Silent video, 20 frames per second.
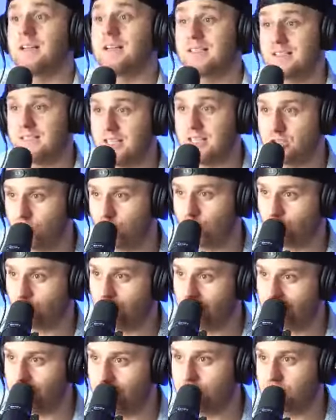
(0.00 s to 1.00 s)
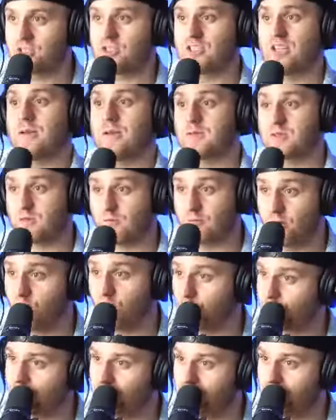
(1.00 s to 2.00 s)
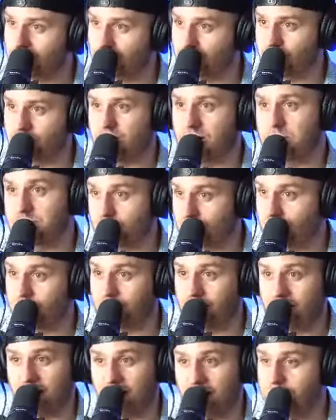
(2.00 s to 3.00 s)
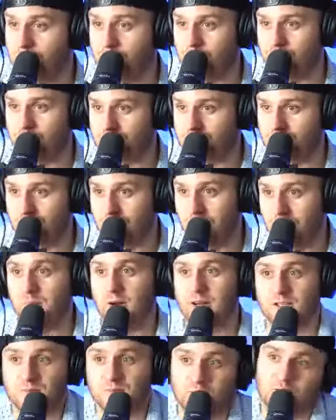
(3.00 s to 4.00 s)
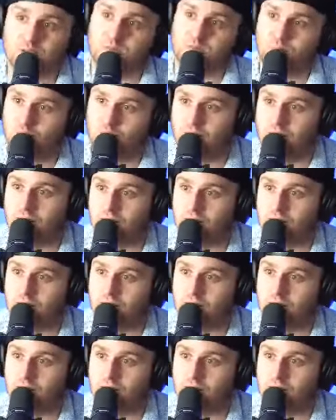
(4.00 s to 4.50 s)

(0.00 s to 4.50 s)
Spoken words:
Digital relationships, phone relationships, turn to in-person and much, much more.